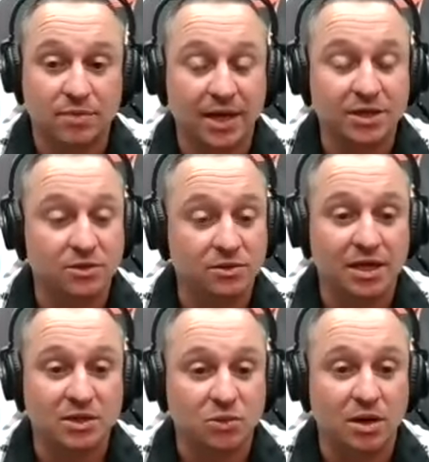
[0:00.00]
I do
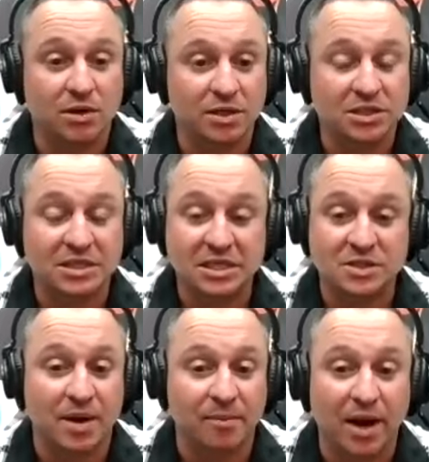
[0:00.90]
that as well. It just gets
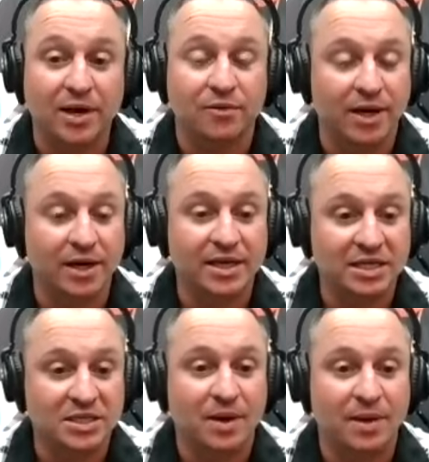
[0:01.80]
my mind right. It
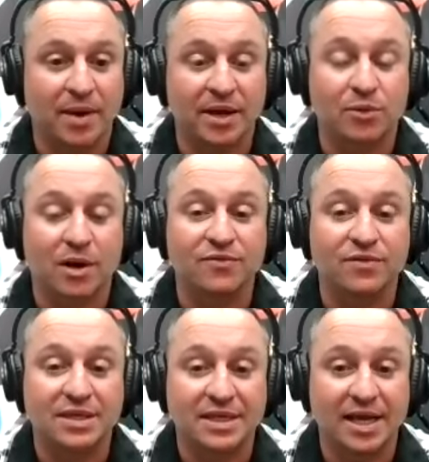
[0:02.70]
gets my mind right for
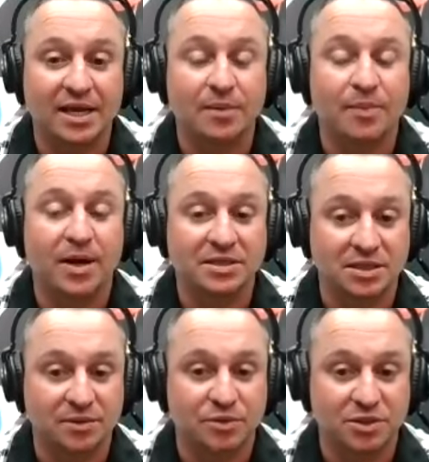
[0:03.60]
the day in a
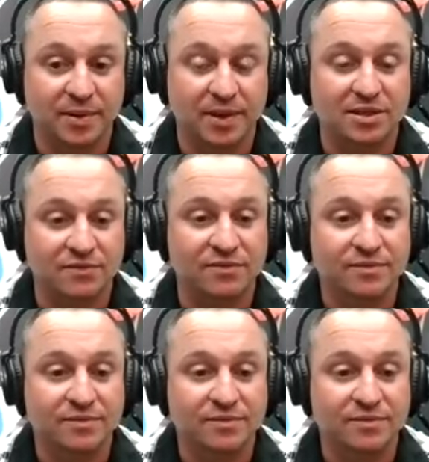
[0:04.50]
positive perspective.